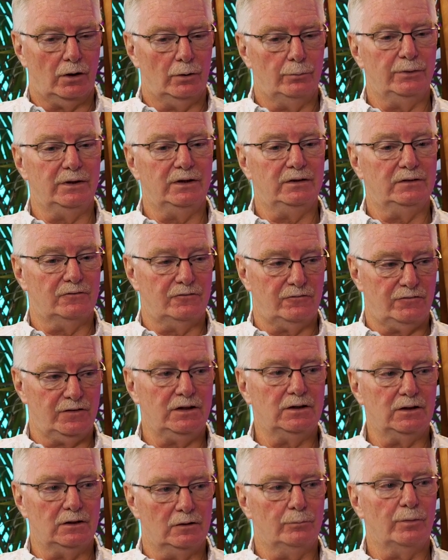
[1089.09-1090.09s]
are being
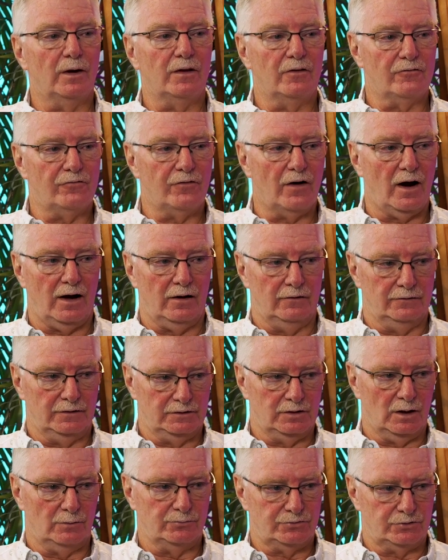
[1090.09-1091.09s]
defeated by the fire in
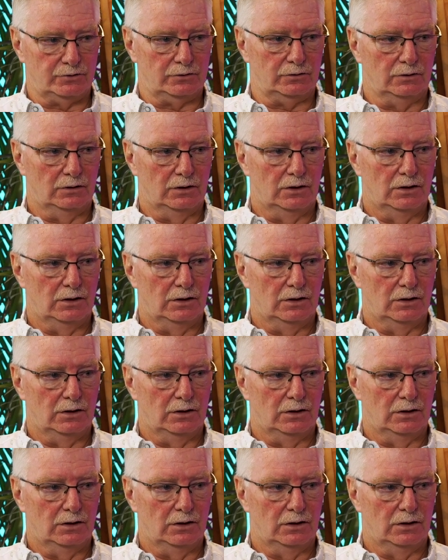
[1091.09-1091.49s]
the dumpster.